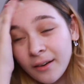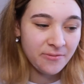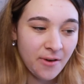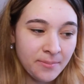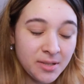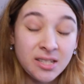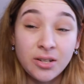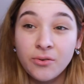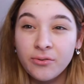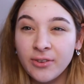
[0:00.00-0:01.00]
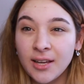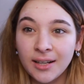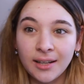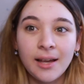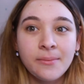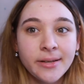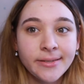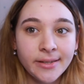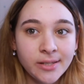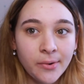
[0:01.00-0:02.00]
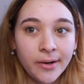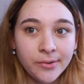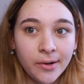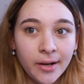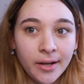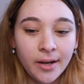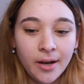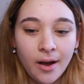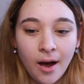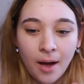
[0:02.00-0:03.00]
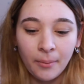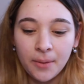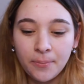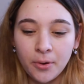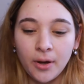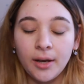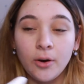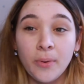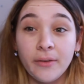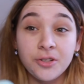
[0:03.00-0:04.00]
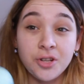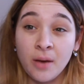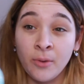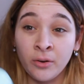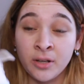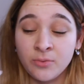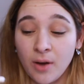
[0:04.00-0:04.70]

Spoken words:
If I'm still feeling like my skin's quite dry, I might put a little bit of the dermal on as